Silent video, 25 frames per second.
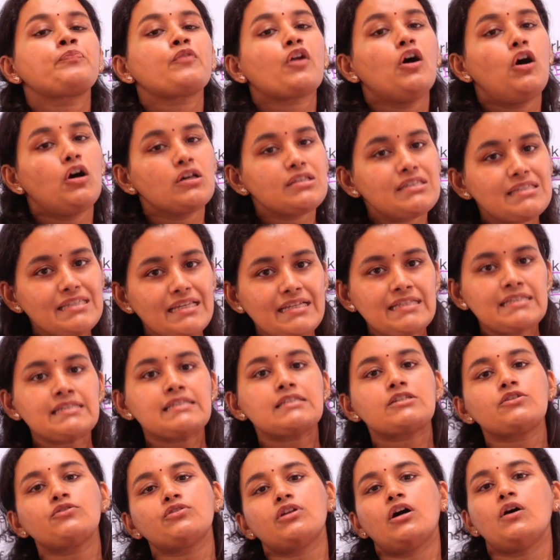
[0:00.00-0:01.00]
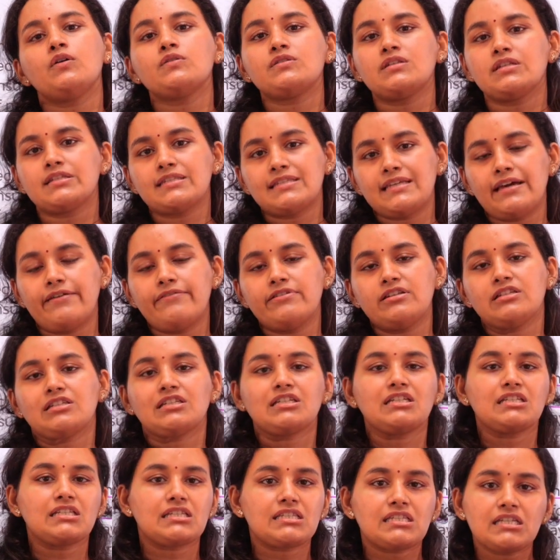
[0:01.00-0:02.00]
or since
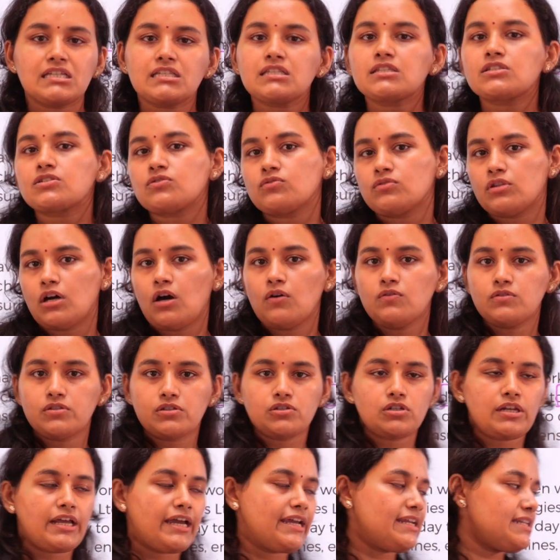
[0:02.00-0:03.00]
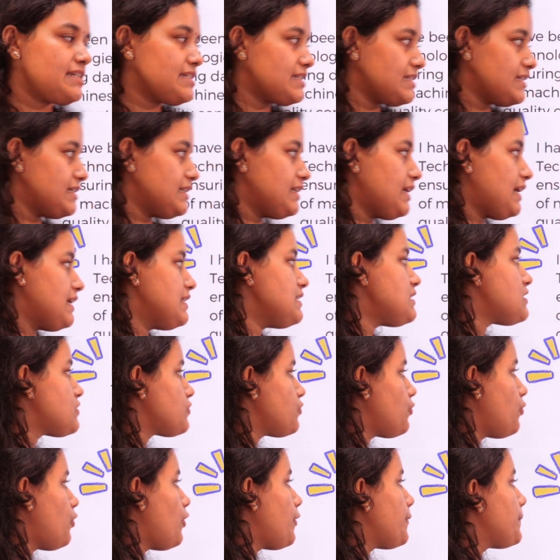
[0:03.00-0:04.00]
2017, since 2019, and
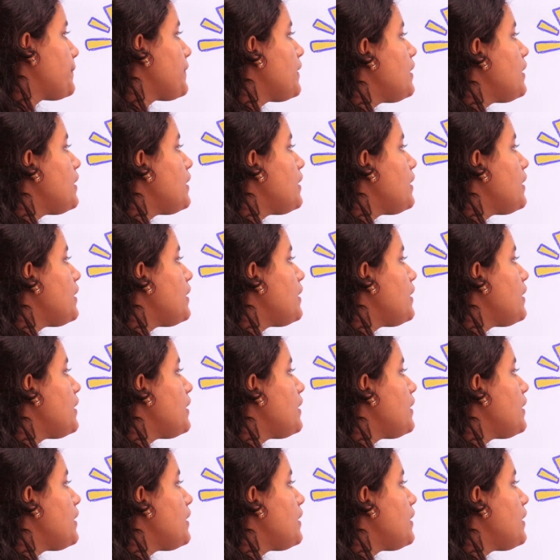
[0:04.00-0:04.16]
so on.